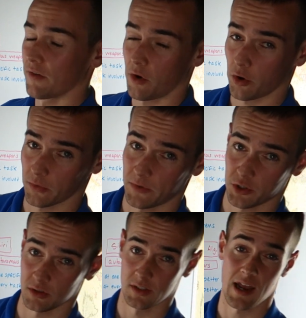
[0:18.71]
of
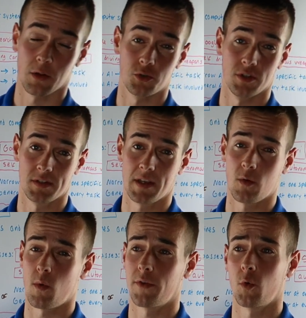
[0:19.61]
artificial intelligence
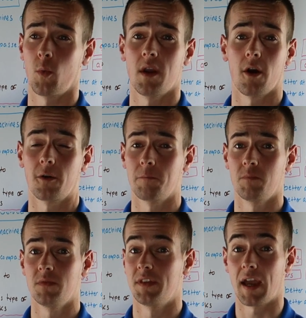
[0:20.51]
and whether we are
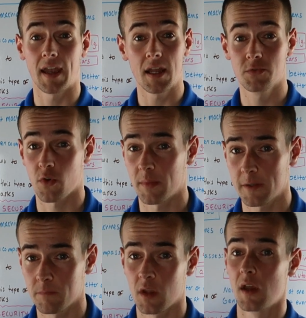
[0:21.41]
decades from it,